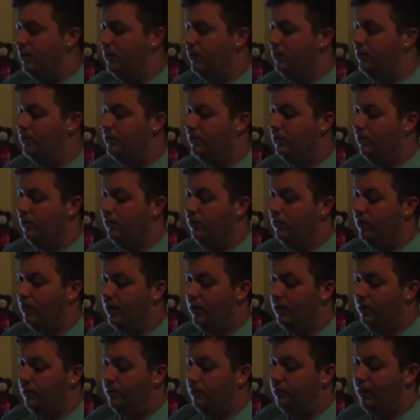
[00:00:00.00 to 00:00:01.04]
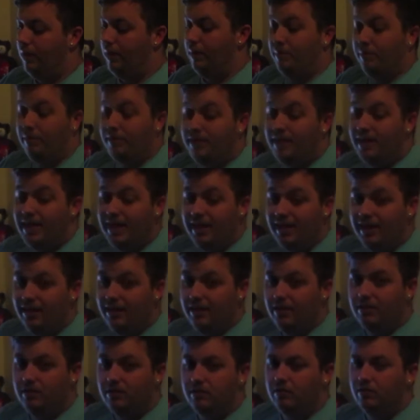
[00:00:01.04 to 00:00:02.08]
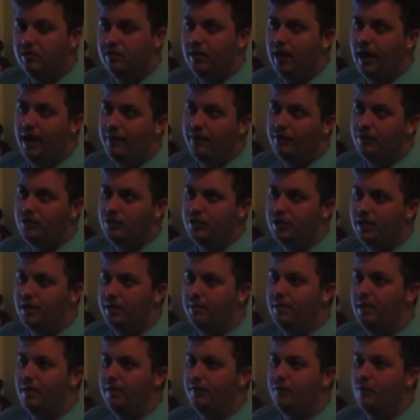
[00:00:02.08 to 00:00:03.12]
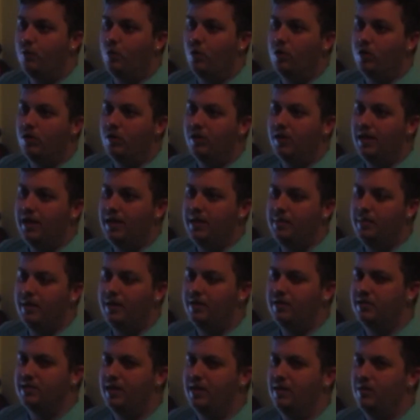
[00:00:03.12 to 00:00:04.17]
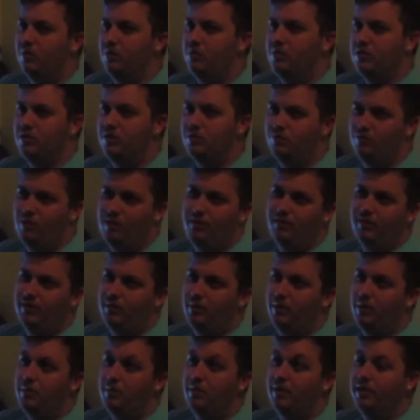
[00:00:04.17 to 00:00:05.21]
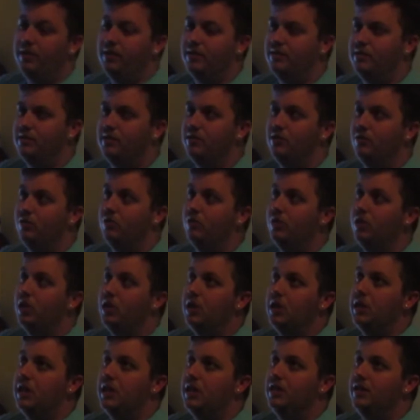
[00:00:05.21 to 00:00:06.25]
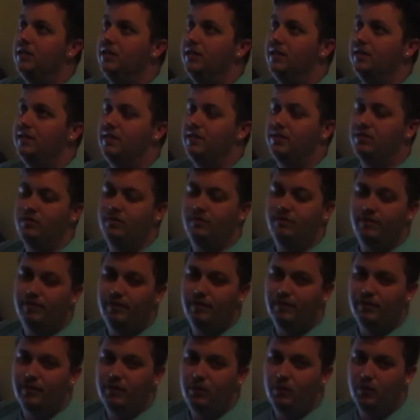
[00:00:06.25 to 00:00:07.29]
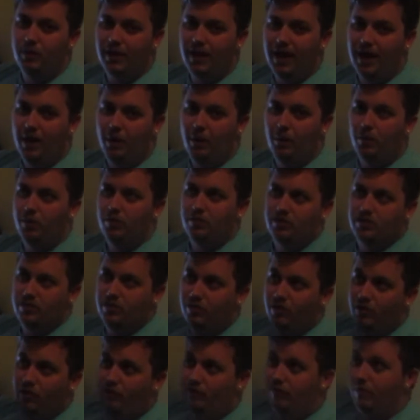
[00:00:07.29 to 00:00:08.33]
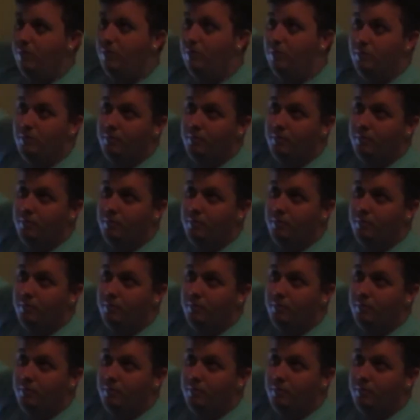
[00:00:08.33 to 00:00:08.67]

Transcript: So by plane, uh, averaging at about 480 miles an hour, which is roughly what planes do, that takes you 51 hours to go from